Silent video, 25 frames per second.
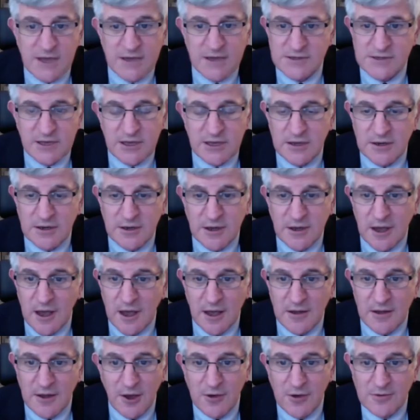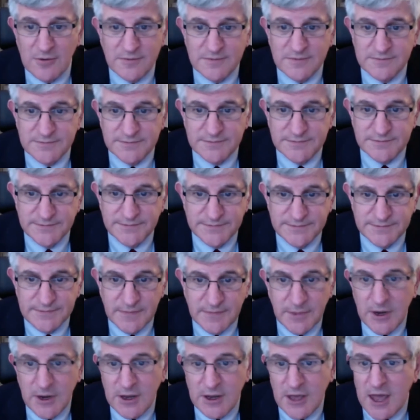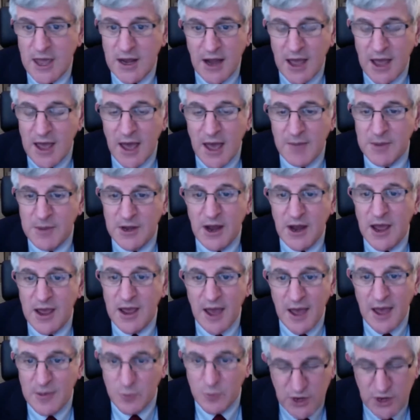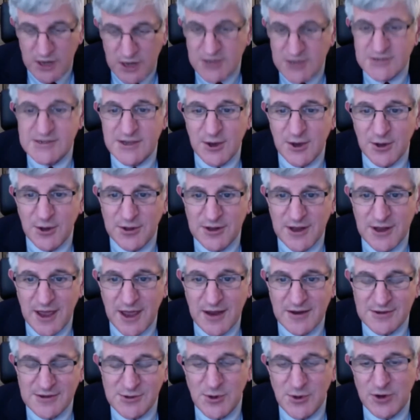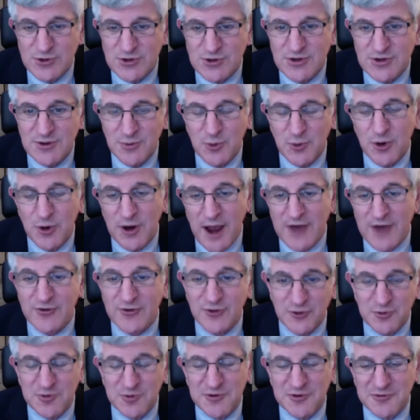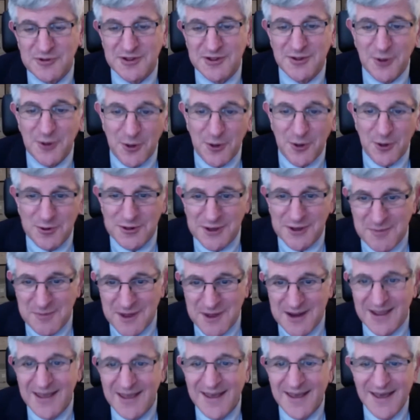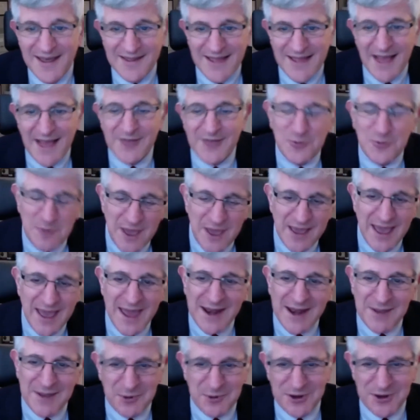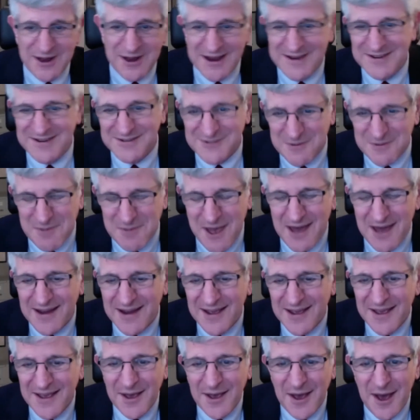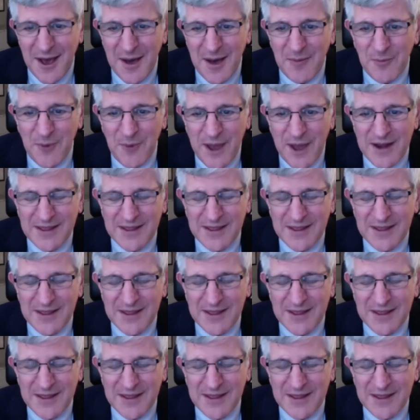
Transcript: see it, no. But again, I mean, we need to see all the data. So we're actually specifically told on the committee not to make any predictions about anything.